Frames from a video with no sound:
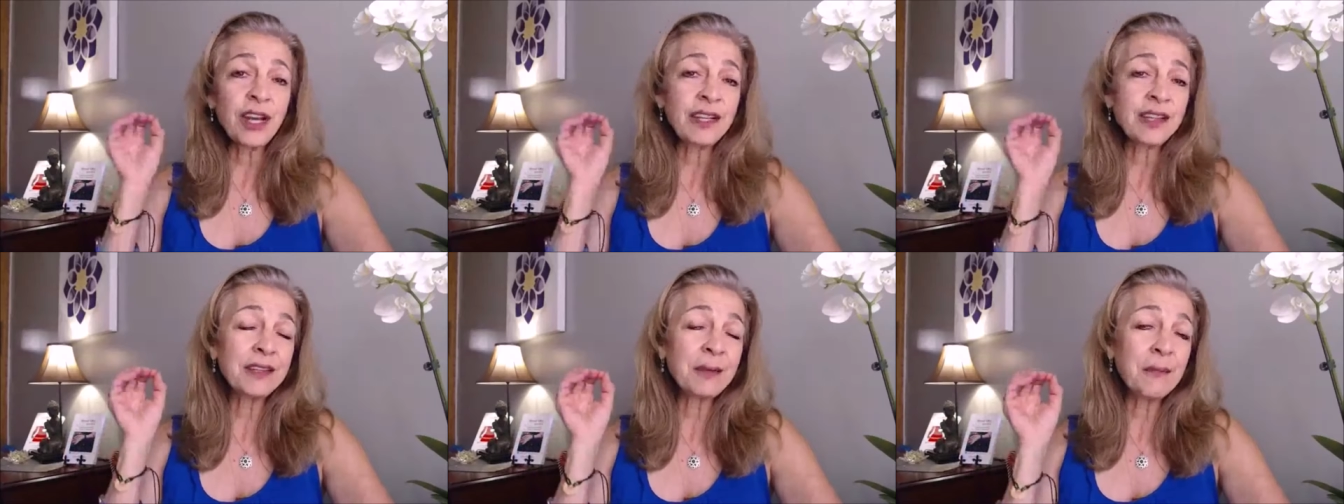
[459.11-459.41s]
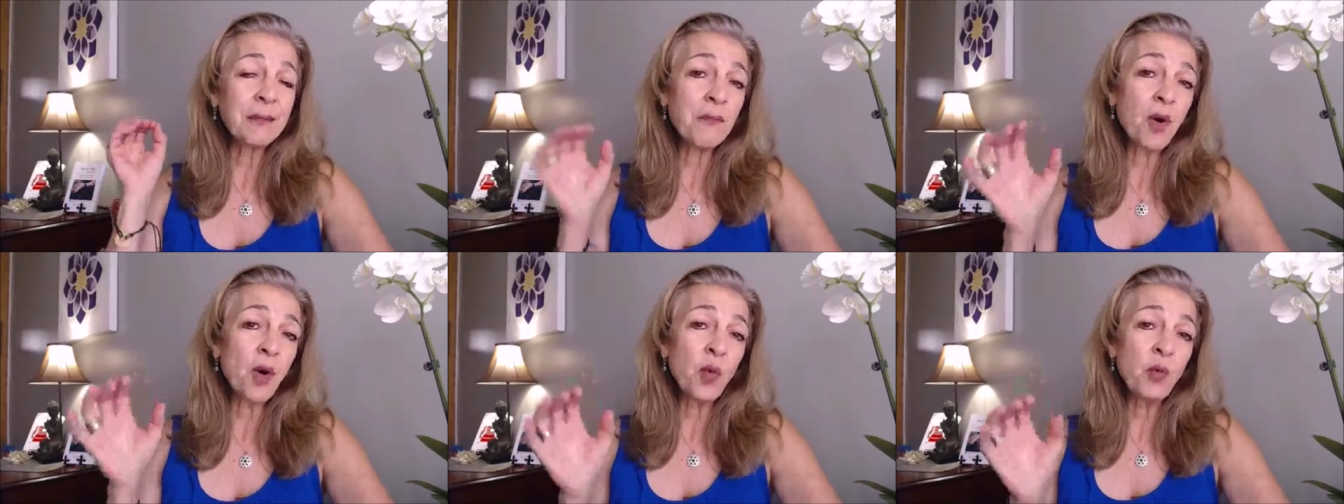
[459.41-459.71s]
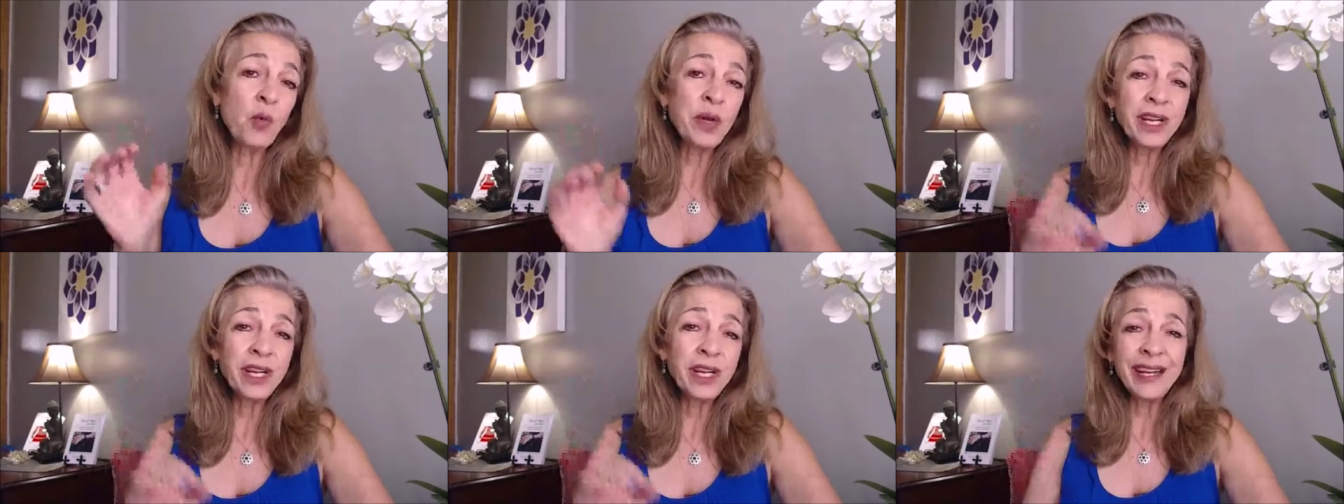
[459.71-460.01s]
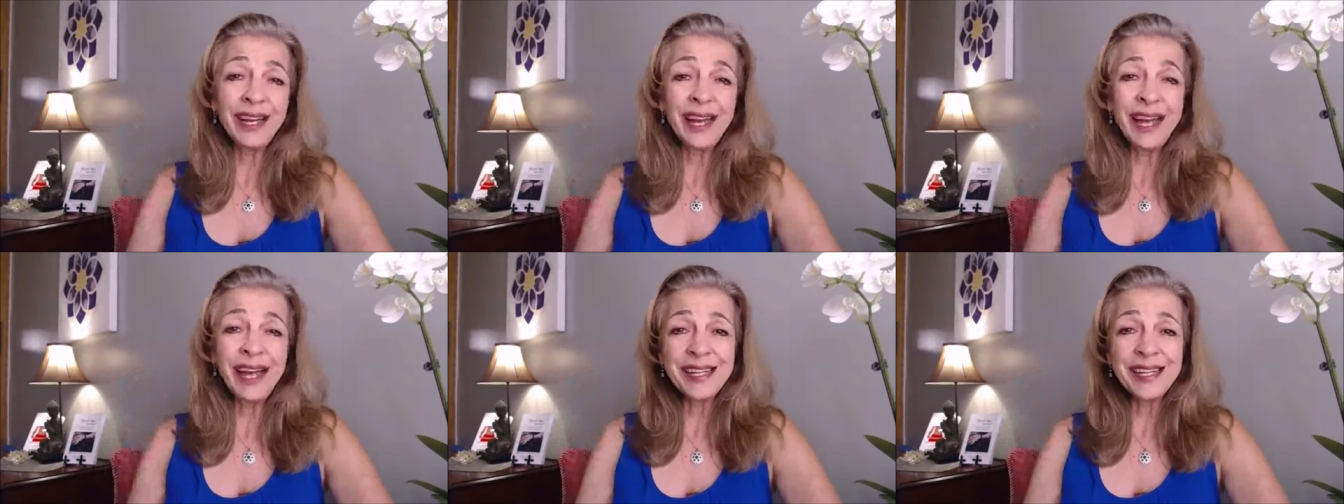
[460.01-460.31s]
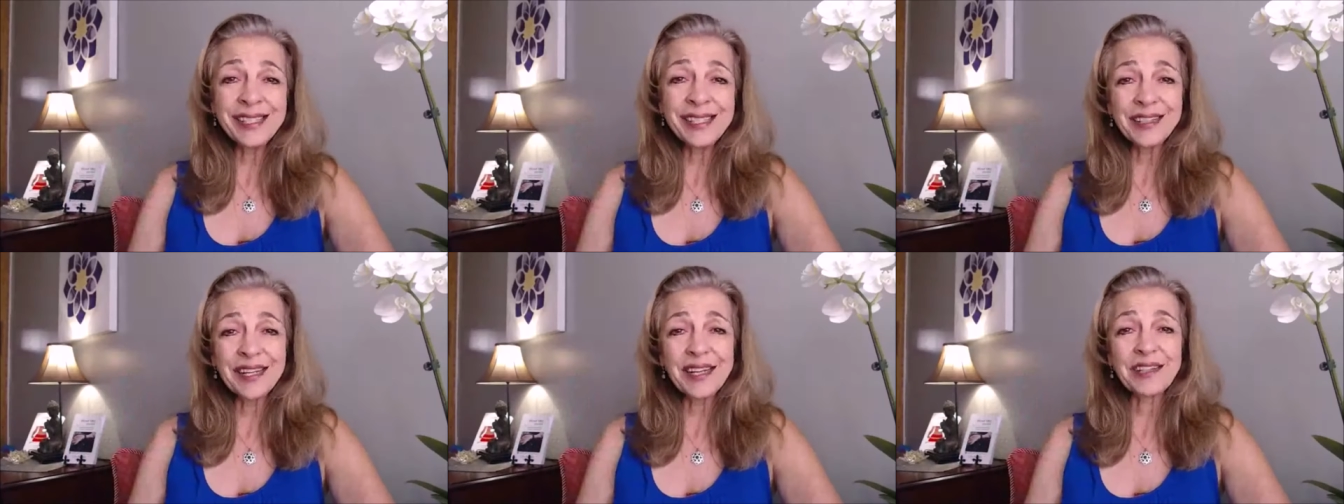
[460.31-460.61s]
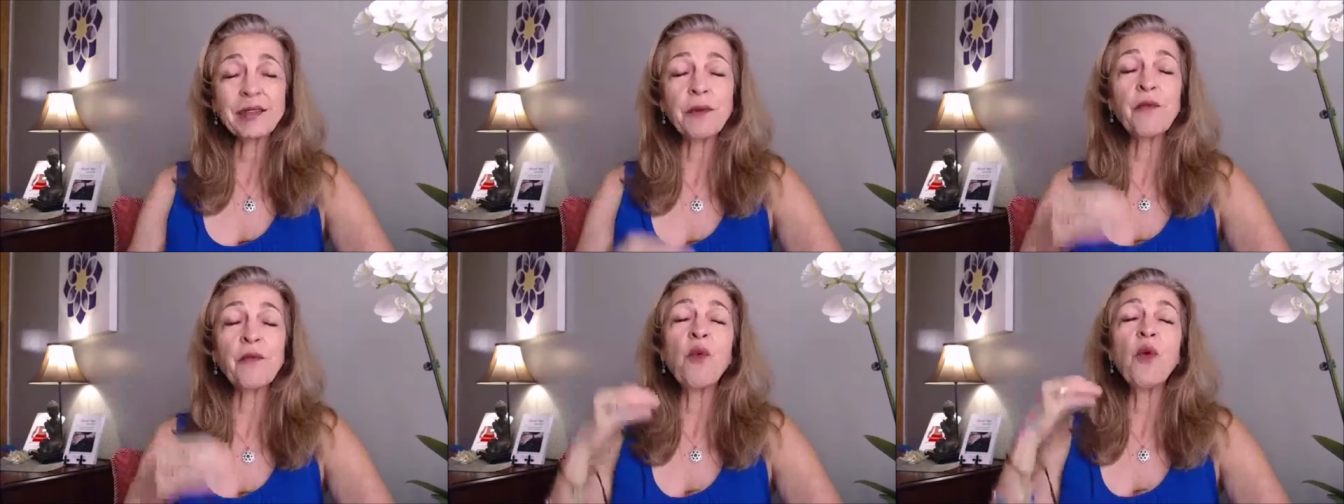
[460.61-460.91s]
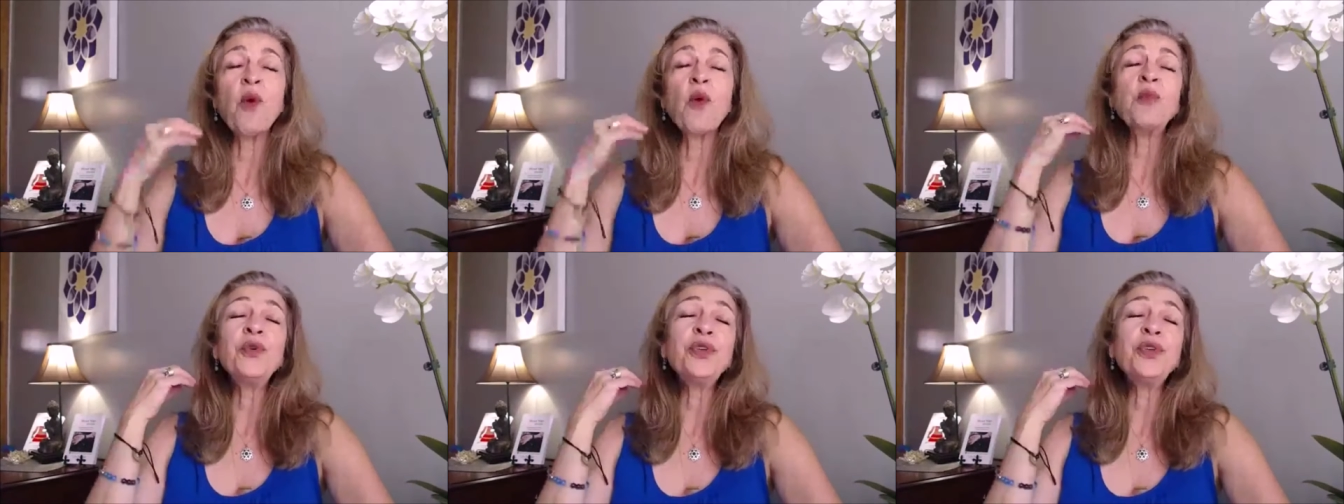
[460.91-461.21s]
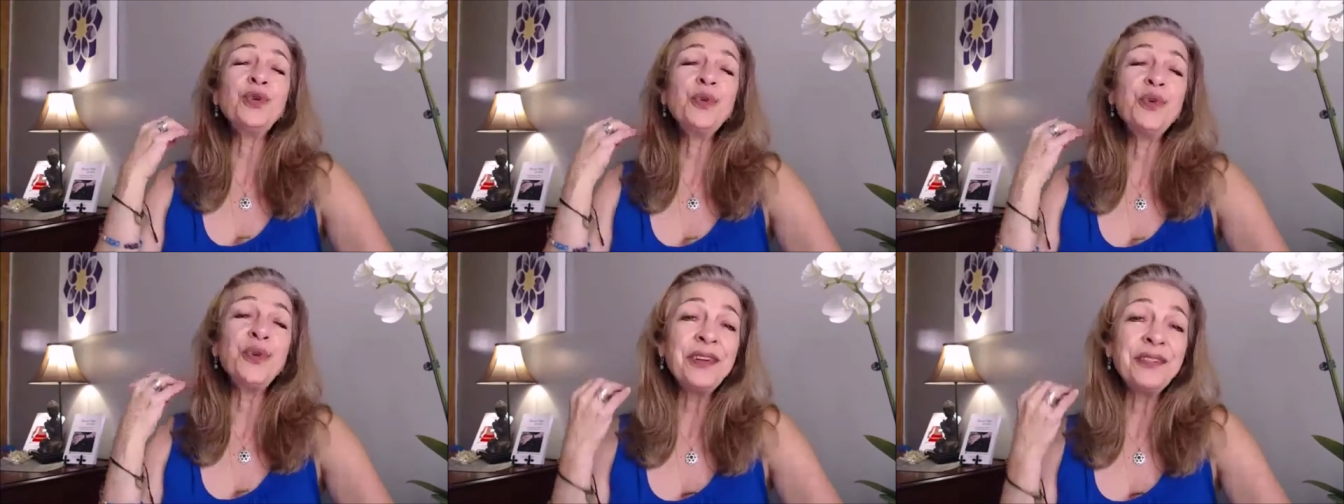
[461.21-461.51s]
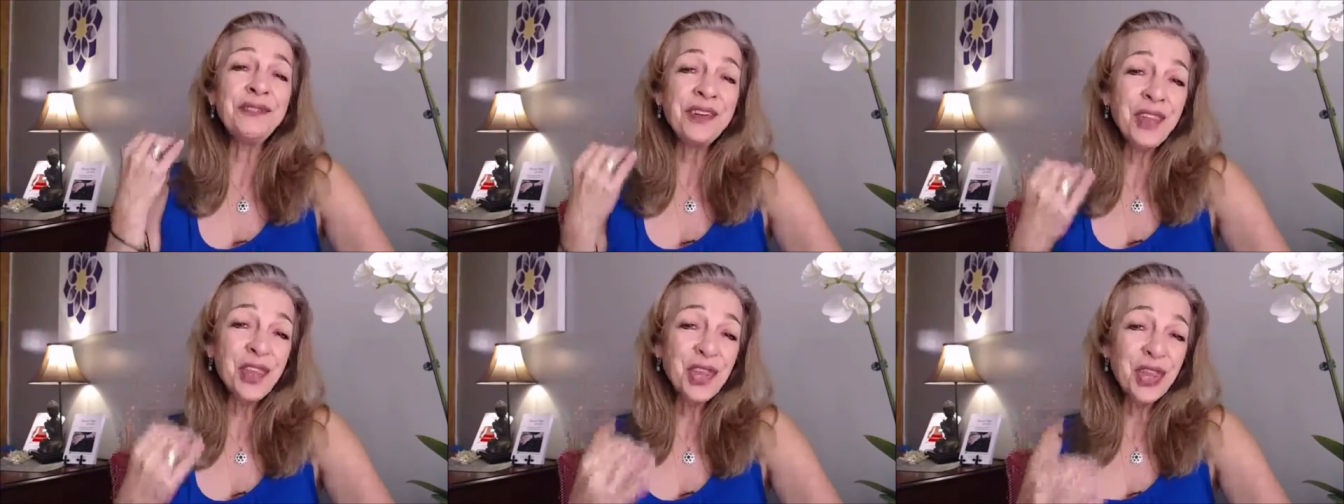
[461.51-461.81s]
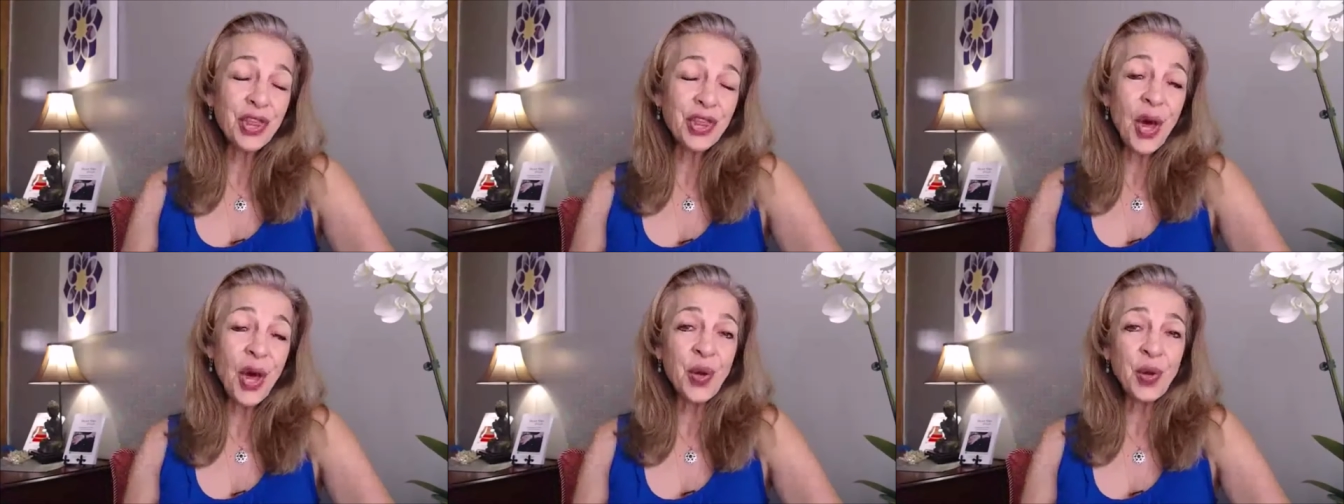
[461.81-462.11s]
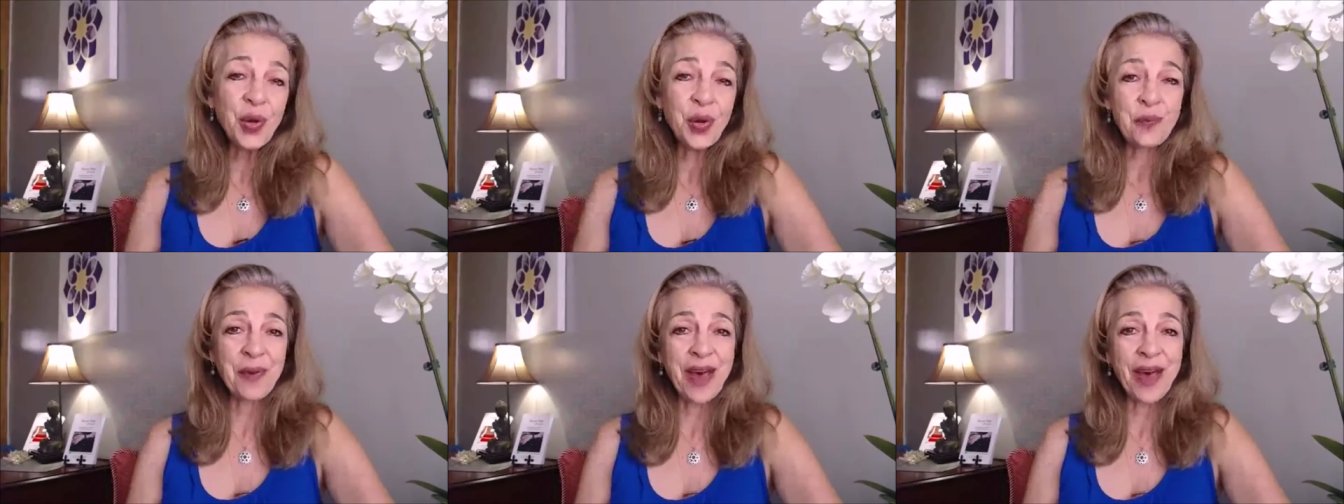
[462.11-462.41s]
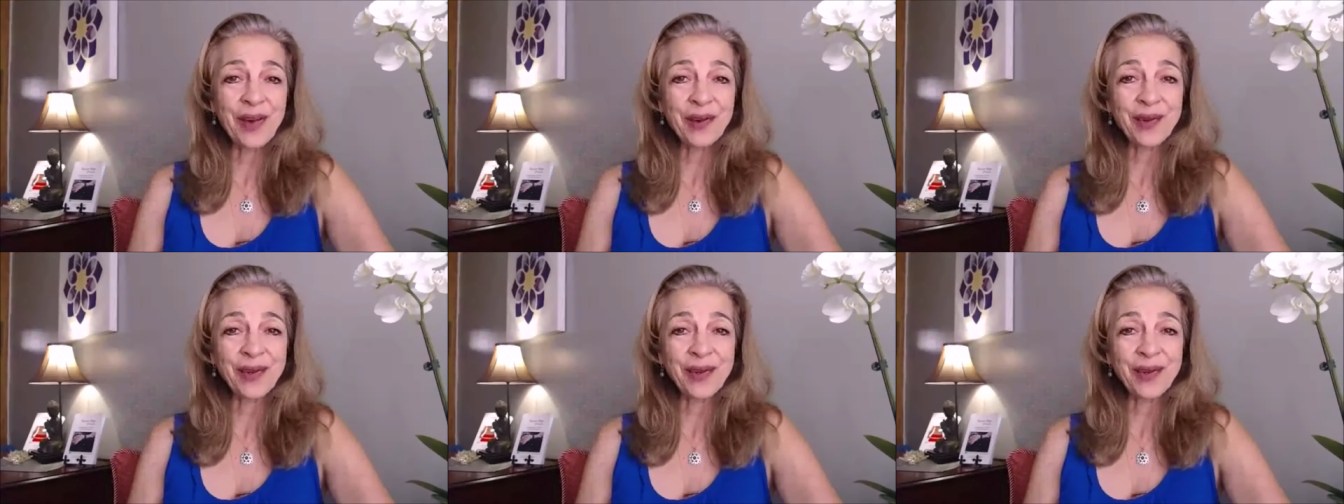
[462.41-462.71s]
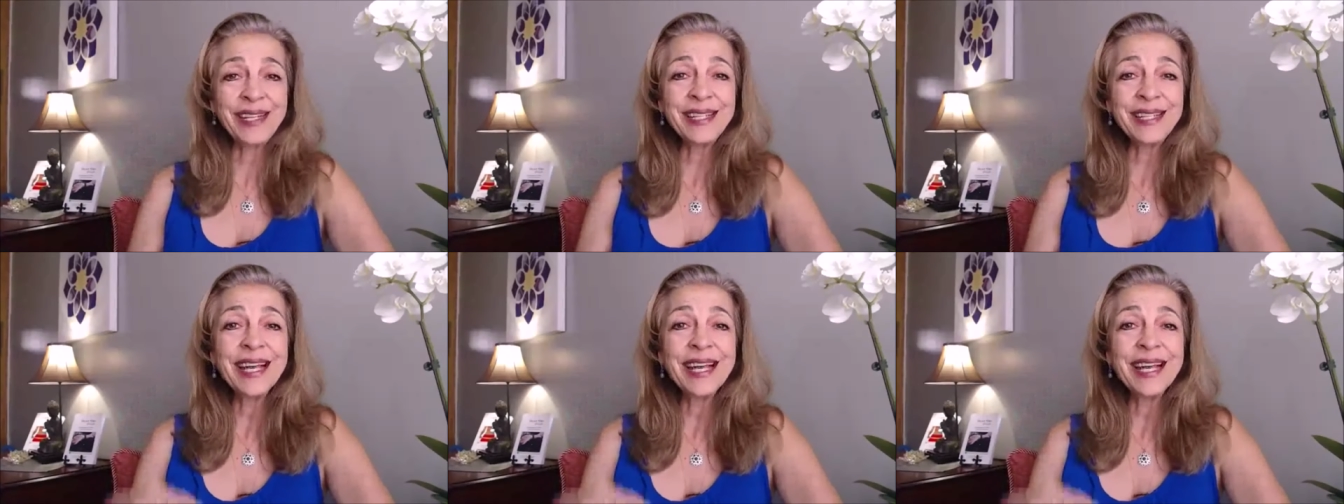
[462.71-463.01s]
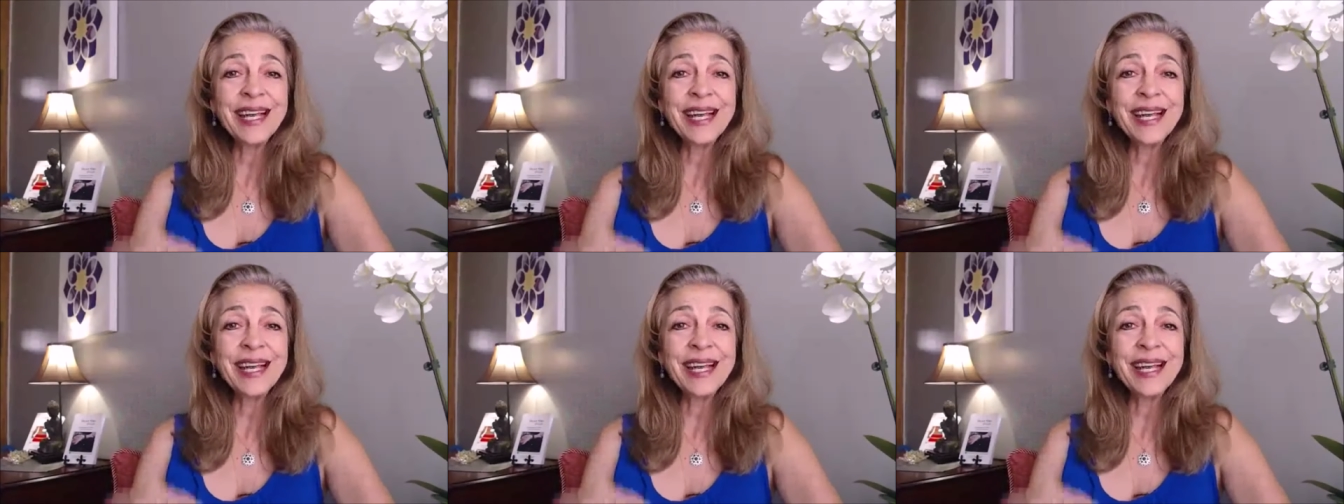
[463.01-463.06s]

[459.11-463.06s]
And the moment I asked that, the moment you even thought about it,